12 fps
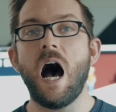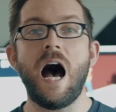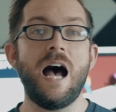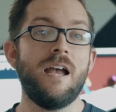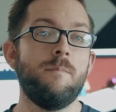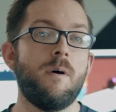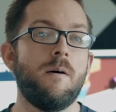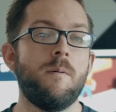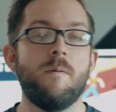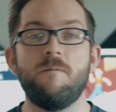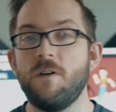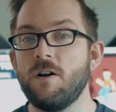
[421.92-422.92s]
I'm
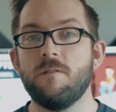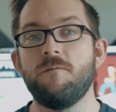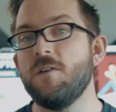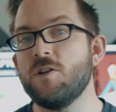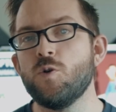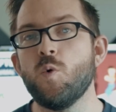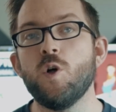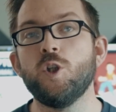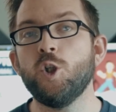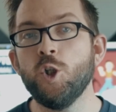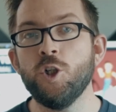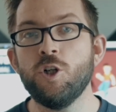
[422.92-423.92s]
a very visual
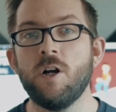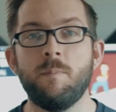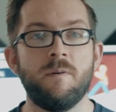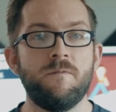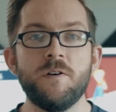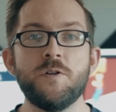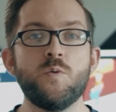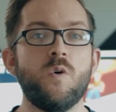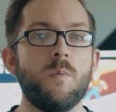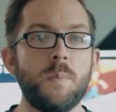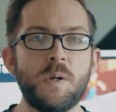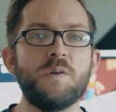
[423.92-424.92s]
learner. I'm a
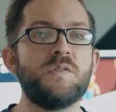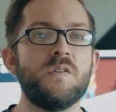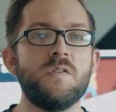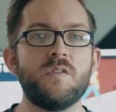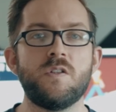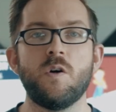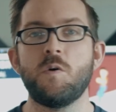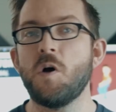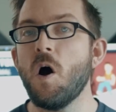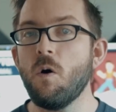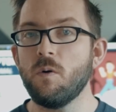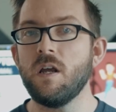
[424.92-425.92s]
visual person. So
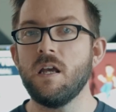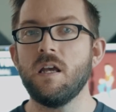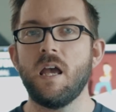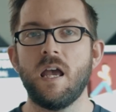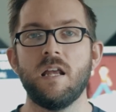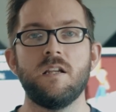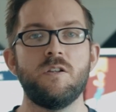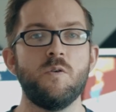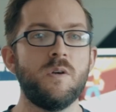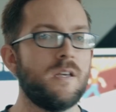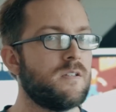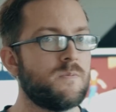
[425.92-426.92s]
coding and
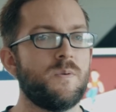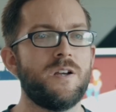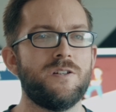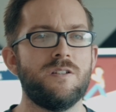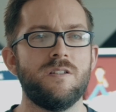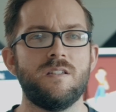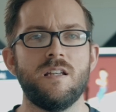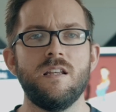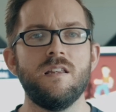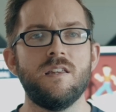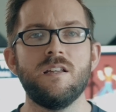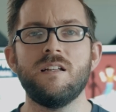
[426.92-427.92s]
doing expressions,
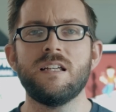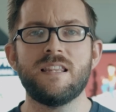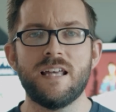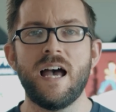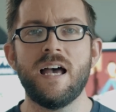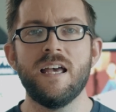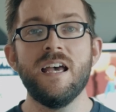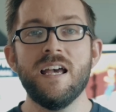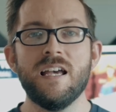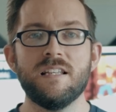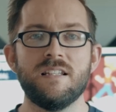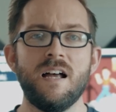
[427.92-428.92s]
anything like that,
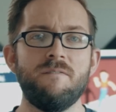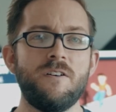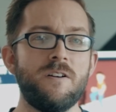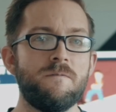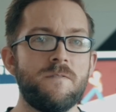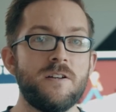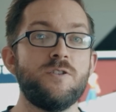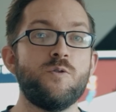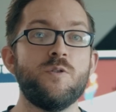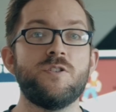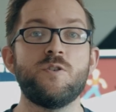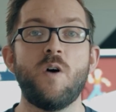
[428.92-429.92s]
is not very
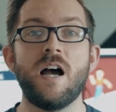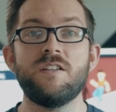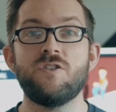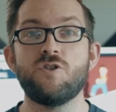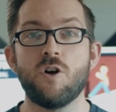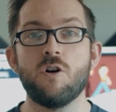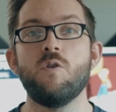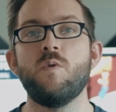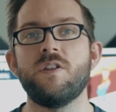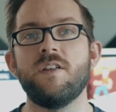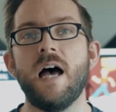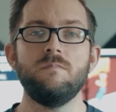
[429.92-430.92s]
visual. And so I struggle
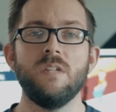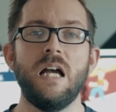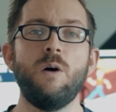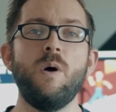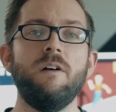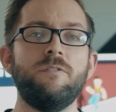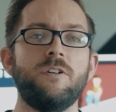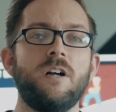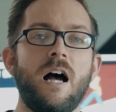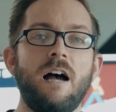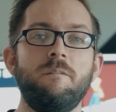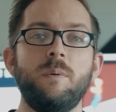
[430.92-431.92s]
with it.
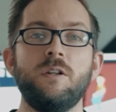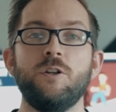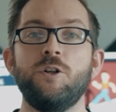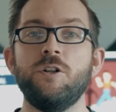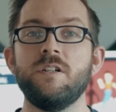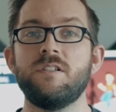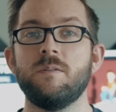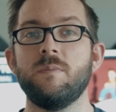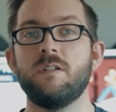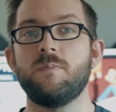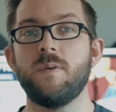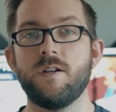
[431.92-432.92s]
However, I've been learning some
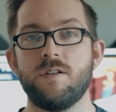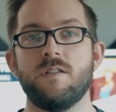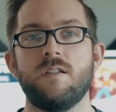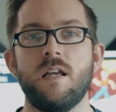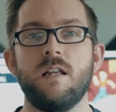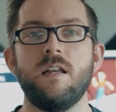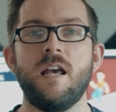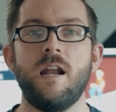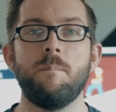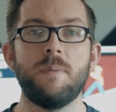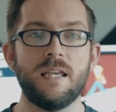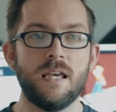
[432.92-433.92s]
expressions lately and
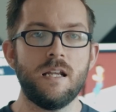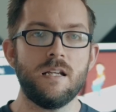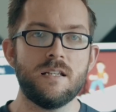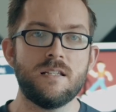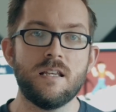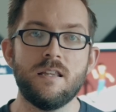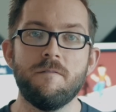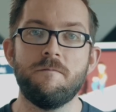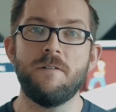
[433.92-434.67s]
I'm beginning to see the